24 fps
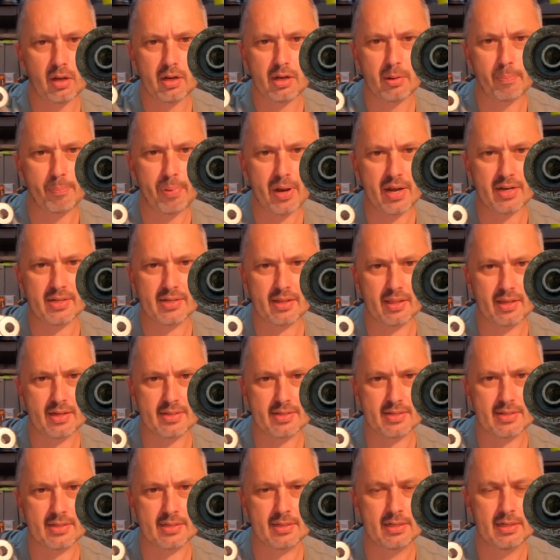compared to
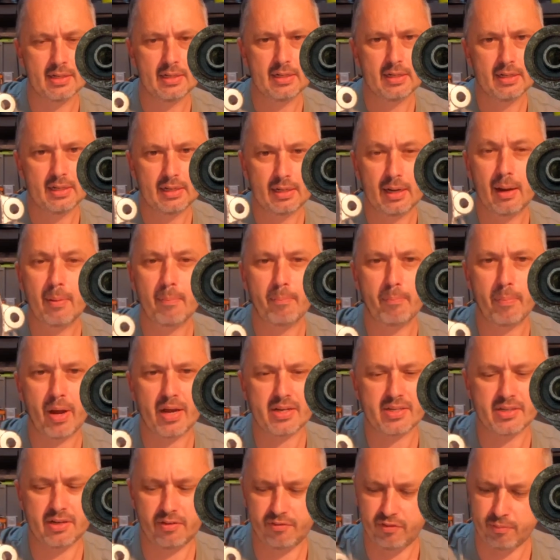this.
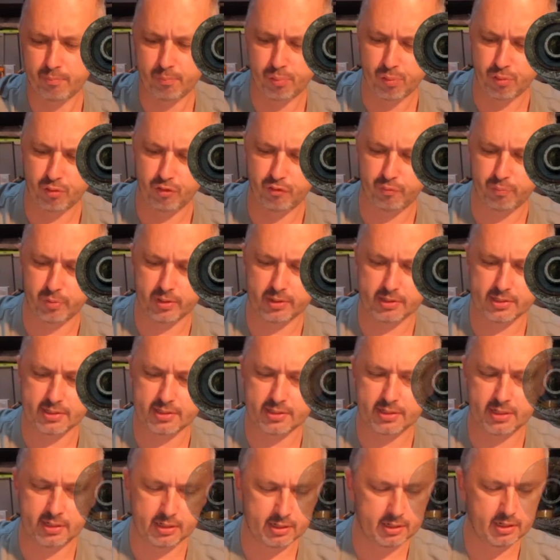Massive
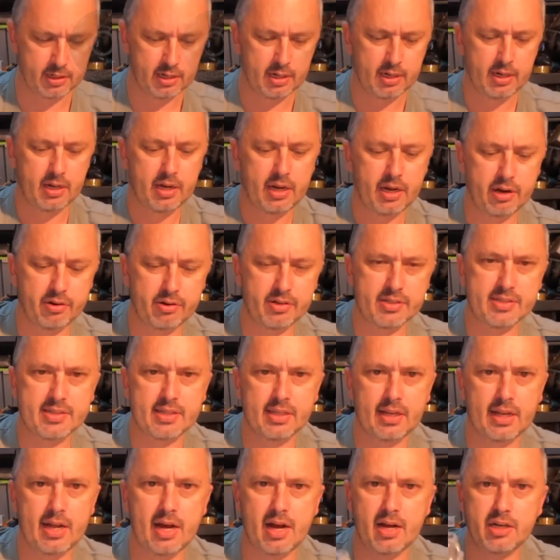improvement. Here is the
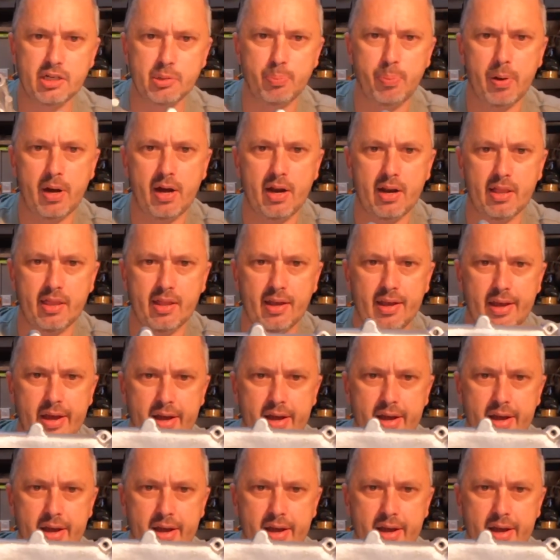large part of the